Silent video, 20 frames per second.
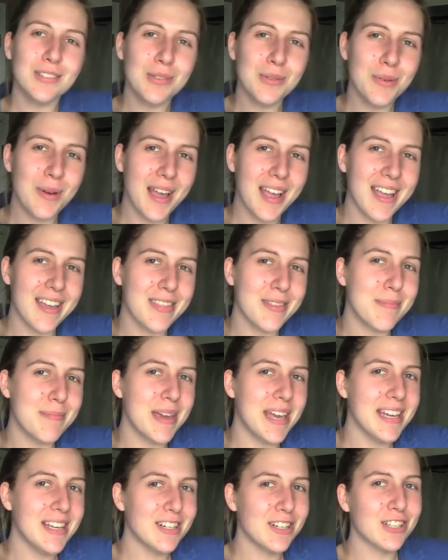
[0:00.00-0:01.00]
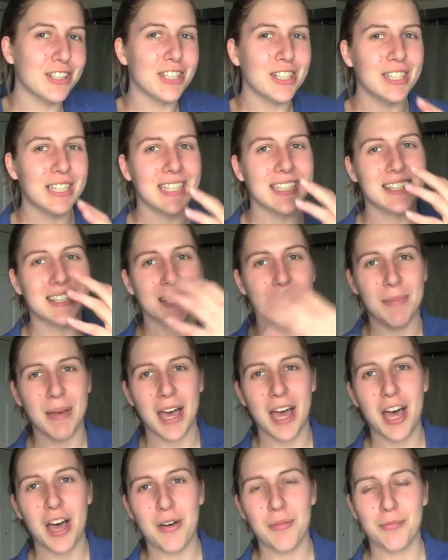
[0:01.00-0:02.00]
the way, the main girl gets some
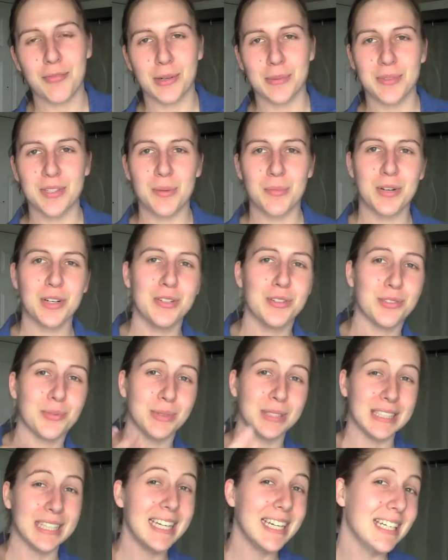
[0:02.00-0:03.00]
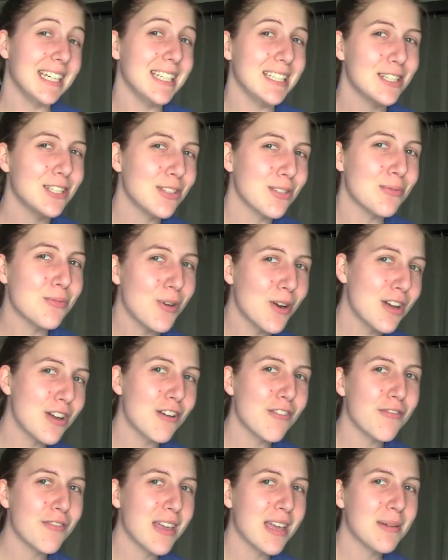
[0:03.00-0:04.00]
help from someone who's related to the
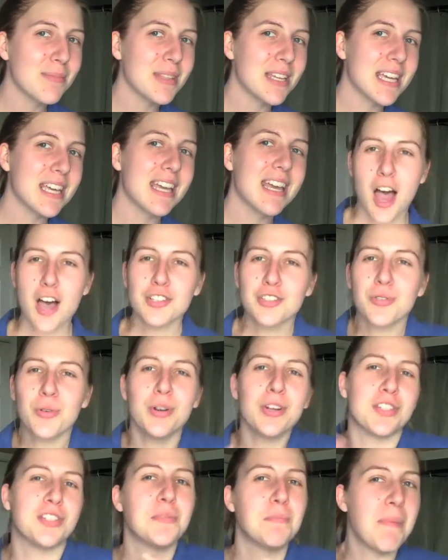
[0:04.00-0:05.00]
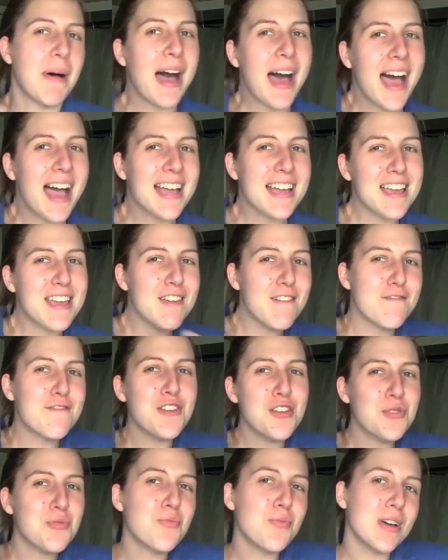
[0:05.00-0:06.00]
royal family, a sort of spy, if
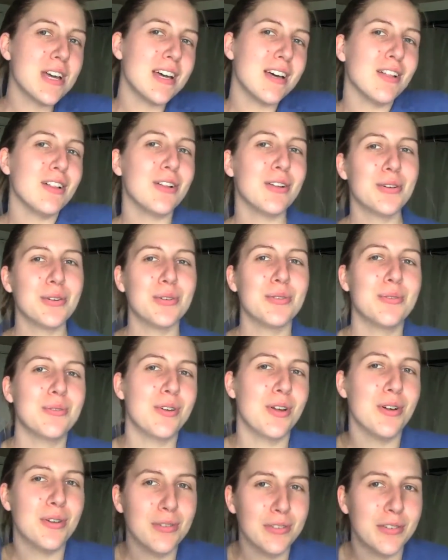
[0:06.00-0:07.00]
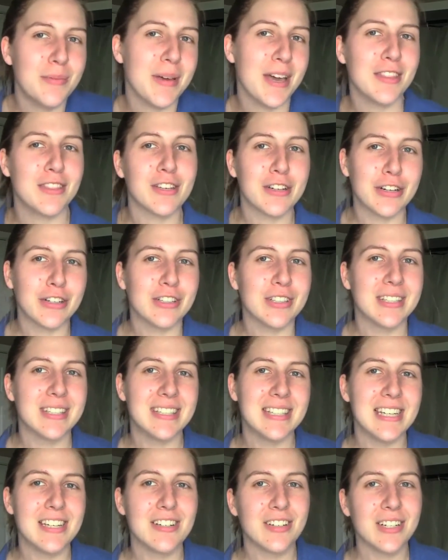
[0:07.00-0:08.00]
you will, who knows about the girl's
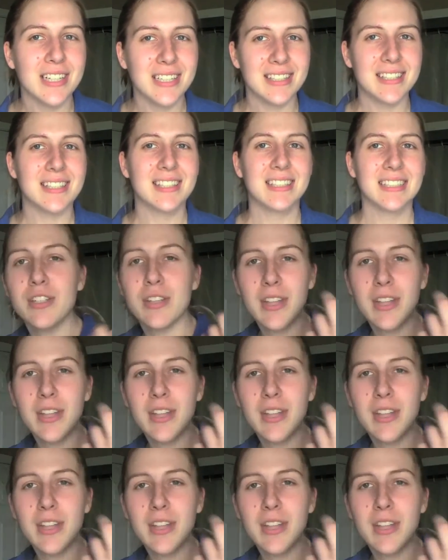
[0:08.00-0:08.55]
secrets.